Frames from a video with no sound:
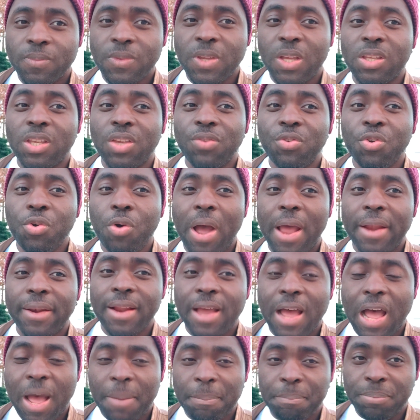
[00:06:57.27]
They give you an
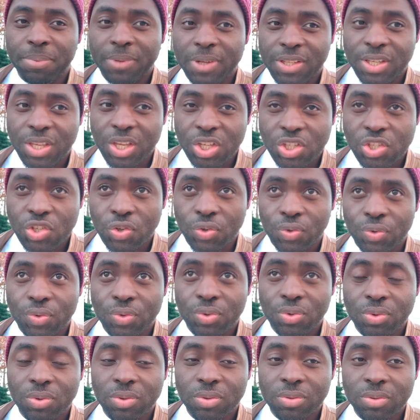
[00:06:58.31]
application.
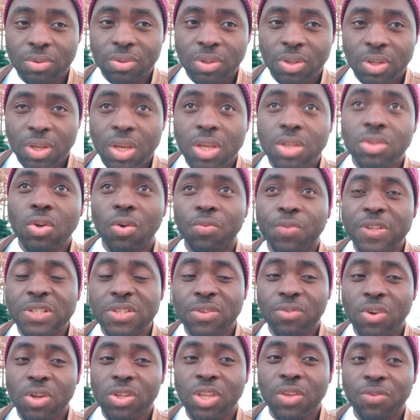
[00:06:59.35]
They'll
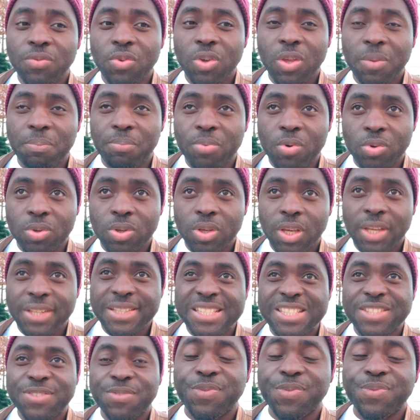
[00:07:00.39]
first of all give you a book.
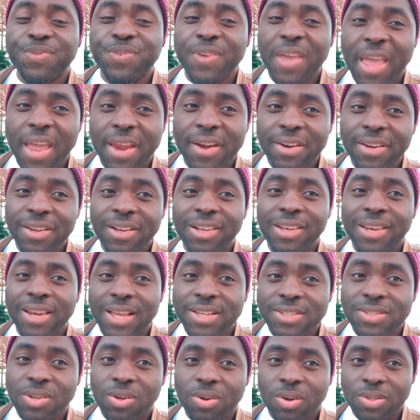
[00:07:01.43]
It very
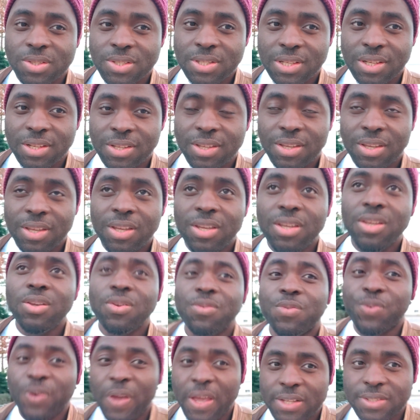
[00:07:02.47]
less costly.
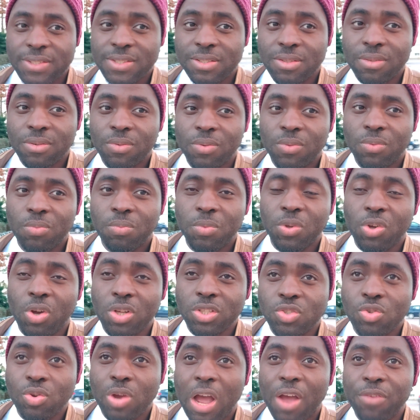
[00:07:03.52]
First,
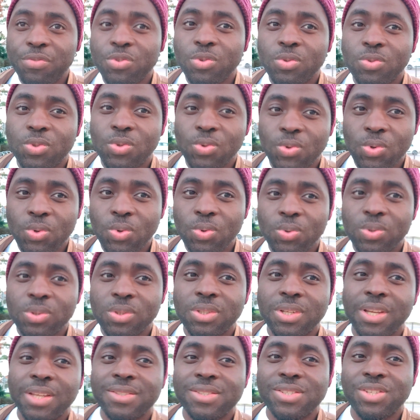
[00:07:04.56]
because you have to do
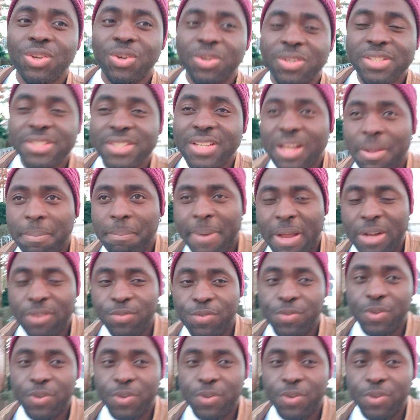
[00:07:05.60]
the theoretical part